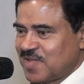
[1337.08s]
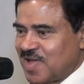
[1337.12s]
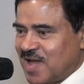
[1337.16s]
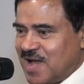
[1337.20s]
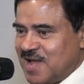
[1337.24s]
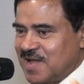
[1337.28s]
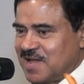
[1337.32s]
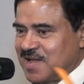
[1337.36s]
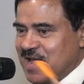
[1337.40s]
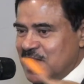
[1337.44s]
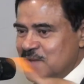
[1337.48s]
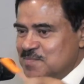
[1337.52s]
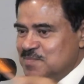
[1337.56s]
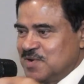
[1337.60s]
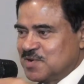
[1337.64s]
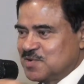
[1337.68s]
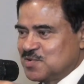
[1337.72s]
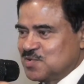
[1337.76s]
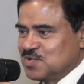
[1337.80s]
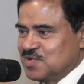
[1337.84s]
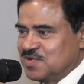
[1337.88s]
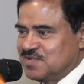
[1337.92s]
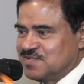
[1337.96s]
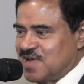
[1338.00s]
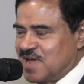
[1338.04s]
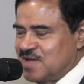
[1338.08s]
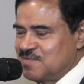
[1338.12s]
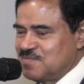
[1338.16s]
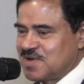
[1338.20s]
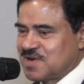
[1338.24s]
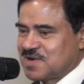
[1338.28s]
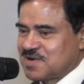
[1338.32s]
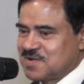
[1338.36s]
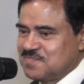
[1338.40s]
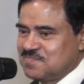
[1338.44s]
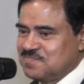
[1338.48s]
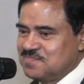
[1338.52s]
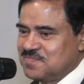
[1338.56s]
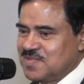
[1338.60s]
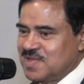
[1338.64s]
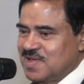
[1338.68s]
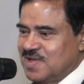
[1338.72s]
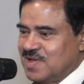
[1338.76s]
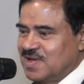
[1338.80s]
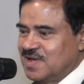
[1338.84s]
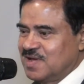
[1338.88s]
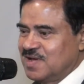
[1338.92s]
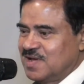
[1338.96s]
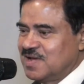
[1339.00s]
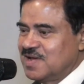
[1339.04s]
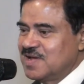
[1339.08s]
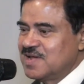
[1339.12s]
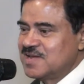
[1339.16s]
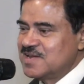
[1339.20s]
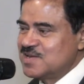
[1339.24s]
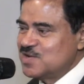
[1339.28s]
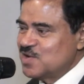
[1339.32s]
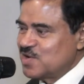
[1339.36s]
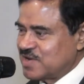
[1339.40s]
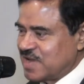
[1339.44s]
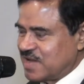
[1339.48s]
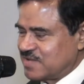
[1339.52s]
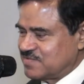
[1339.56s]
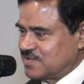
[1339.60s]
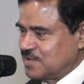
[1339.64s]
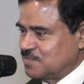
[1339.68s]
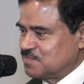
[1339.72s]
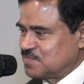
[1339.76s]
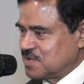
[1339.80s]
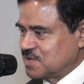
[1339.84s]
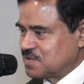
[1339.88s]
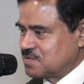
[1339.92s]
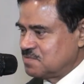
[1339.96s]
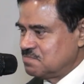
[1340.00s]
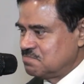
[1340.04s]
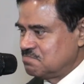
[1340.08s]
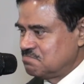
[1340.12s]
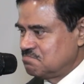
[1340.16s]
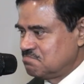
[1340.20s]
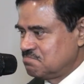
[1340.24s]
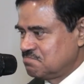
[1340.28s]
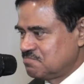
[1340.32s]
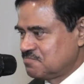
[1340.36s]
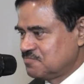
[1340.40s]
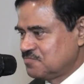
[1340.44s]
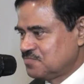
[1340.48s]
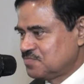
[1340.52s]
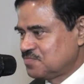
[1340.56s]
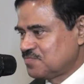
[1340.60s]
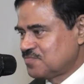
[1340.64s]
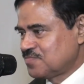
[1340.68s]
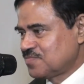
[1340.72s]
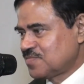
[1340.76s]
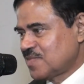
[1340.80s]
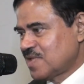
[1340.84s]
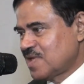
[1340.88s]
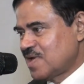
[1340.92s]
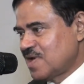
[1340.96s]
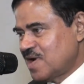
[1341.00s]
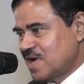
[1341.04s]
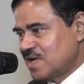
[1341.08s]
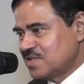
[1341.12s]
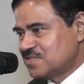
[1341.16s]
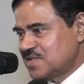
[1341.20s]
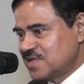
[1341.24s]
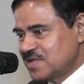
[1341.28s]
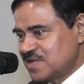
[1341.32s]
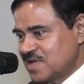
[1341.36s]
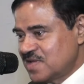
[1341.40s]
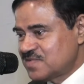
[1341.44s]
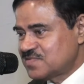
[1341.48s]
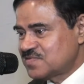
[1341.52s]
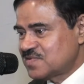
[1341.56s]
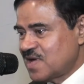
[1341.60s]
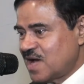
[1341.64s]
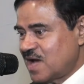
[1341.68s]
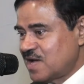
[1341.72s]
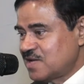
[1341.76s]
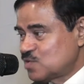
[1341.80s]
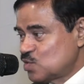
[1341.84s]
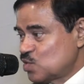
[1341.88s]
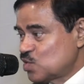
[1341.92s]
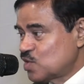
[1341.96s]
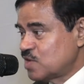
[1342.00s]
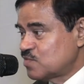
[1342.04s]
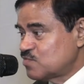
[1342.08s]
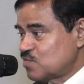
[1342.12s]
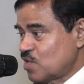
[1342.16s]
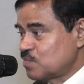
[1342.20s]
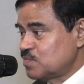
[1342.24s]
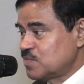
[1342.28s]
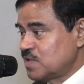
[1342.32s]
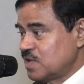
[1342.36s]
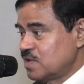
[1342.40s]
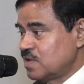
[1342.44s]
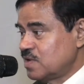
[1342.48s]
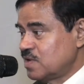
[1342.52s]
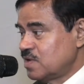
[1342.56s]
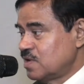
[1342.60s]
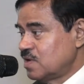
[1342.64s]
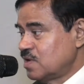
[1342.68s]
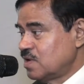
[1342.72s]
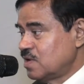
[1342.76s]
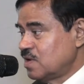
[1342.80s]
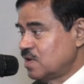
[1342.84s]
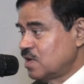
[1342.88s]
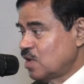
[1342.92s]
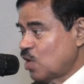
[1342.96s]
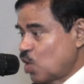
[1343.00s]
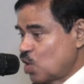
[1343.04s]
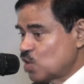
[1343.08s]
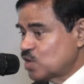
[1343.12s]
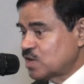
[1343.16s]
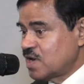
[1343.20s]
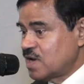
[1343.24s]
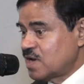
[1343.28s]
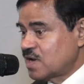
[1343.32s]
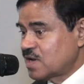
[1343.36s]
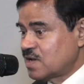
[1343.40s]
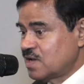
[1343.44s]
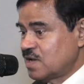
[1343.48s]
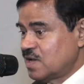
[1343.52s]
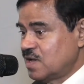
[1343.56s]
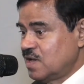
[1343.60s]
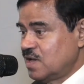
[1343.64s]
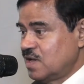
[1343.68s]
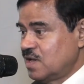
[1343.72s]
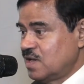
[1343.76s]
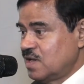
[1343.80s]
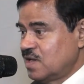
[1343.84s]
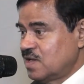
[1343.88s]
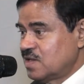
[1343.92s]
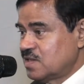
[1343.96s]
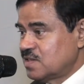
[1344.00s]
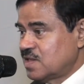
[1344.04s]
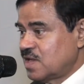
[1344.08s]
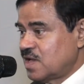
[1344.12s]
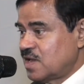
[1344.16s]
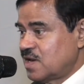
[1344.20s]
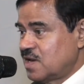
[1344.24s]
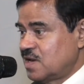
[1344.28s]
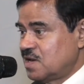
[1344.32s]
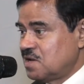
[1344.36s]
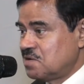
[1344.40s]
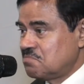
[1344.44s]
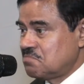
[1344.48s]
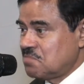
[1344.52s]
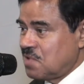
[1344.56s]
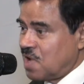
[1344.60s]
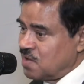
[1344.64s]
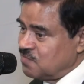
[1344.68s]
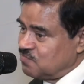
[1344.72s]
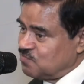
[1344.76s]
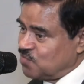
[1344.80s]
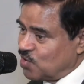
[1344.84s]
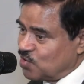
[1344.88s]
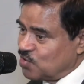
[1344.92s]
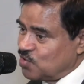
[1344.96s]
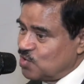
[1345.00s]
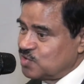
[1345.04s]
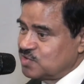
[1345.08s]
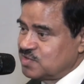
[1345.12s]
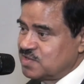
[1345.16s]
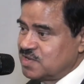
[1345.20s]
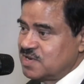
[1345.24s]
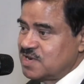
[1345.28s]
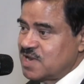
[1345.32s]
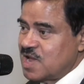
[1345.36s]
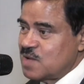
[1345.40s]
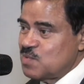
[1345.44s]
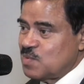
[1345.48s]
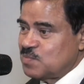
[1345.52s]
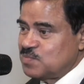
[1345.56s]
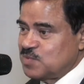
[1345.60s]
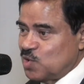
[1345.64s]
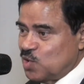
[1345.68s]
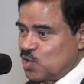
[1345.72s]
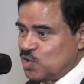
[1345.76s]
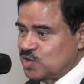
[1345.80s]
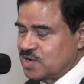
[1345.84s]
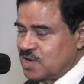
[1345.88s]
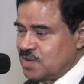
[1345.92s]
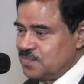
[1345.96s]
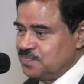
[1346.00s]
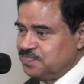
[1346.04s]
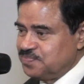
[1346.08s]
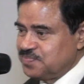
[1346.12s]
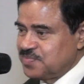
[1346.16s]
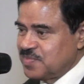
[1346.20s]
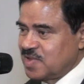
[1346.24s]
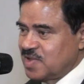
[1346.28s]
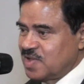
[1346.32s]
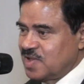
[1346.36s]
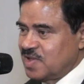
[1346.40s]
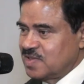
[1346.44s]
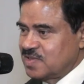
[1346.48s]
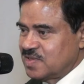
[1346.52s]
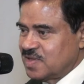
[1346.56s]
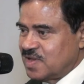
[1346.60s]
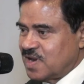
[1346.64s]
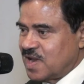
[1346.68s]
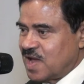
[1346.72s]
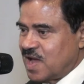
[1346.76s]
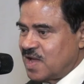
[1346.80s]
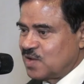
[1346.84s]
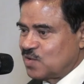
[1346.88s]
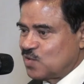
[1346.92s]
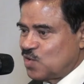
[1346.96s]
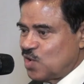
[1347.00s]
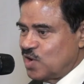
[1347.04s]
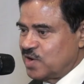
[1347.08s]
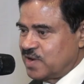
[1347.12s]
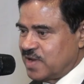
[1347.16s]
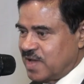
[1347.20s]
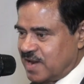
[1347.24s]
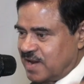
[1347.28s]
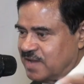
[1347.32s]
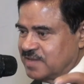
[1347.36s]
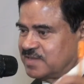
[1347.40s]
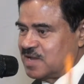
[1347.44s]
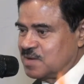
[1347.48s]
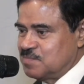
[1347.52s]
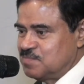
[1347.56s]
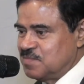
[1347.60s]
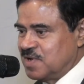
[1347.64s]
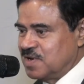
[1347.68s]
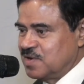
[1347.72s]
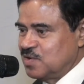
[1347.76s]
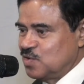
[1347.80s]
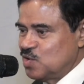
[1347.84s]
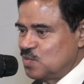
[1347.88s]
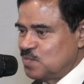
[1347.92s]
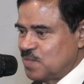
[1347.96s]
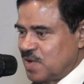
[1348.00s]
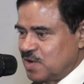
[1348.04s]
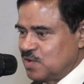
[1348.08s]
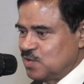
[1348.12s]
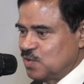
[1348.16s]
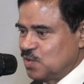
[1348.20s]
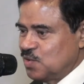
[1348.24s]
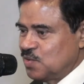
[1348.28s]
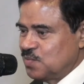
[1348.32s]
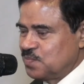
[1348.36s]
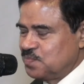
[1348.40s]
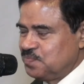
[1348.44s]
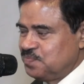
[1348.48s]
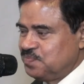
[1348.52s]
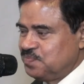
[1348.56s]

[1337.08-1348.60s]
I gave it to the driver. He did not accept it. I said, yes, I took it from the hotel. Then I forgot the name of the hotel. Then I called another man whom I know.